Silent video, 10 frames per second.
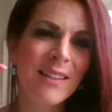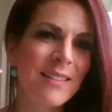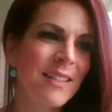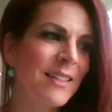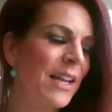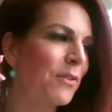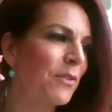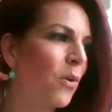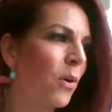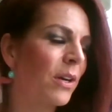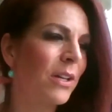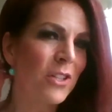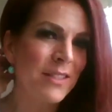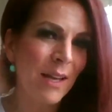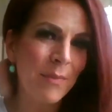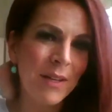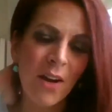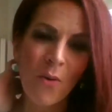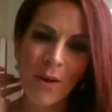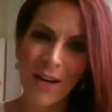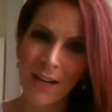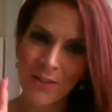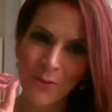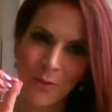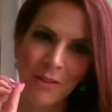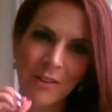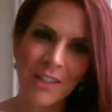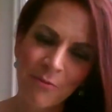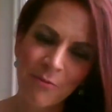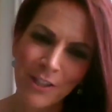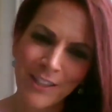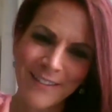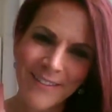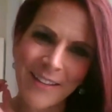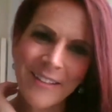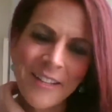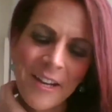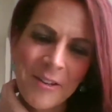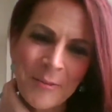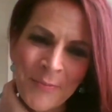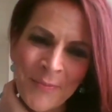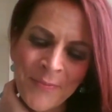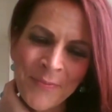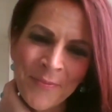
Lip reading: that didn't get recorded, just let me know and I can do a little clip for you and send it to you.